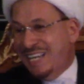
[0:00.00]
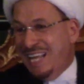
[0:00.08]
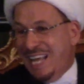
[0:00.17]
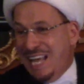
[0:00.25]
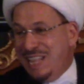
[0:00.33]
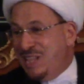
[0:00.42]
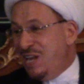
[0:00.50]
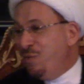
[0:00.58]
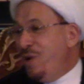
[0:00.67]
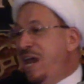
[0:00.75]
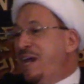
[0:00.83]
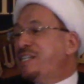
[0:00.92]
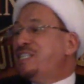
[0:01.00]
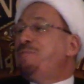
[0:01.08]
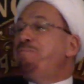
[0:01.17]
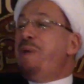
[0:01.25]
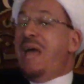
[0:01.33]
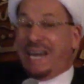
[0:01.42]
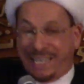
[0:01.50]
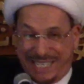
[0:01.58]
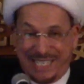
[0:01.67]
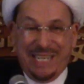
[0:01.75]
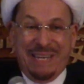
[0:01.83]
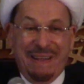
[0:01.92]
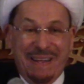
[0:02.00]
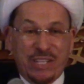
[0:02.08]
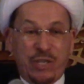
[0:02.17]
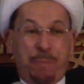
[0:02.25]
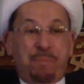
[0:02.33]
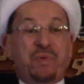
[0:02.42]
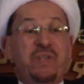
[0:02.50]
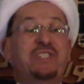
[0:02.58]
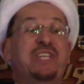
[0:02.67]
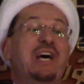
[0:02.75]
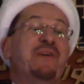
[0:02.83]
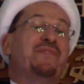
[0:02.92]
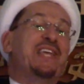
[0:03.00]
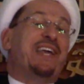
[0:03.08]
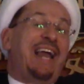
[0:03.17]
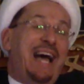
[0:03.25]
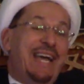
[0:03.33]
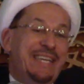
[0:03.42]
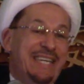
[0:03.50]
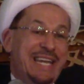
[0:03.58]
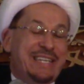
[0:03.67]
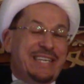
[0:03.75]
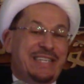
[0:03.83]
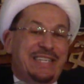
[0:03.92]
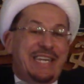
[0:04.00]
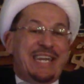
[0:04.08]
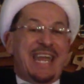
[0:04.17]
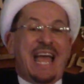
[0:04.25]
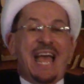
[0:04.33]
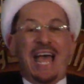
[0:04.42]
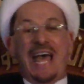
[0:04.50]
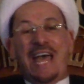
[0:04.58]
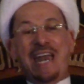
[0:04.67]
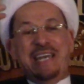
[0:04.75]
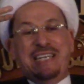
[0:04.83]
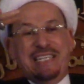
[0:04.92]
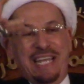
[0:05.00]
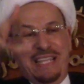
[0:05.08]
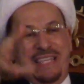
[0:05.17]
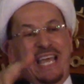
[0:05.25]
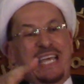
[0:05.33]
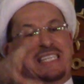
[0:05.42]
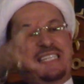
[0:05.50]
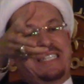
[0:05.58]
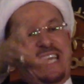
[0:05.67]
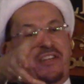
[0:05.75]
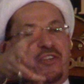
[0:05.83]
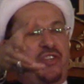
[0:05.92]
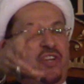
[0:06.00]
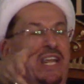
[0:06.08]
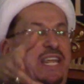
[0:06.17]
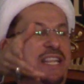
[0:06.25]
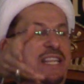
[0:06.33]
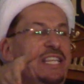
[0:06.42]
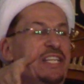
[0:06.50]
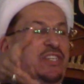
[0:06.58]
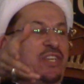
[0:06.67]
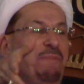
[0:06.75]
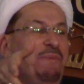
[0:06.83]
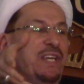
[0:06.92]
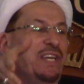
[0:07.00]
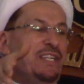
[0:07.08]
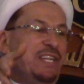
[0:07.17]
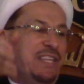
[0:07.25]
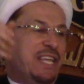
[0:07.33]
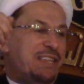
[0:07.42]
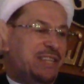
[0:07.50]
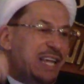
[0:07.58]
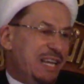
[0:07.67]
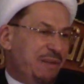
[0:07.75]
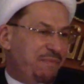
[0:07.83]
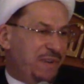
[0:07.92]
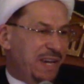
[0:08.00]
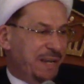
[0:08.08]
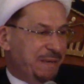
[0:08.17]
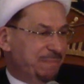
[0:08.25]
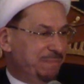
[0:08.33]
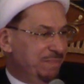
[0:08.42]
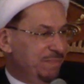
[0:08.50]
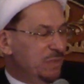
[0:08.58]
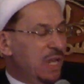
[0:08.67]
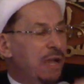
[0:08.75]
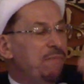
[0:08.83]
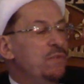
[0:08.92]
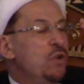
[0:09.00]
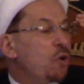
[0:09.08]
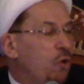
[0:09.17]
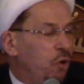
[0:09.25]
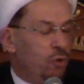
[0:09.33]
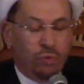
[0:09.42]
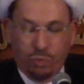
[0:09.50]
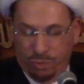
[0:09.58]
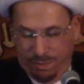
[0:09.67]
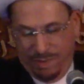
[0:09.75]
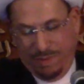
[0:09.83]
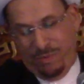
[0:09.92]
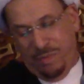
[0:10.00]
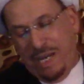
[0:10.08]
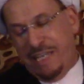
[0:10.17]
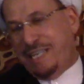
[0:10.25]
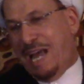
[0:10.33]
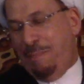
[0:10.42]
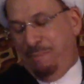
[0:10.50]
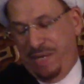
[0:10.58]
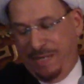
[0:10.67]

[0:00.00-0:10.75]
And then we expect to preserve their identity and their stature in this community that they live in. They have no clue what is happening.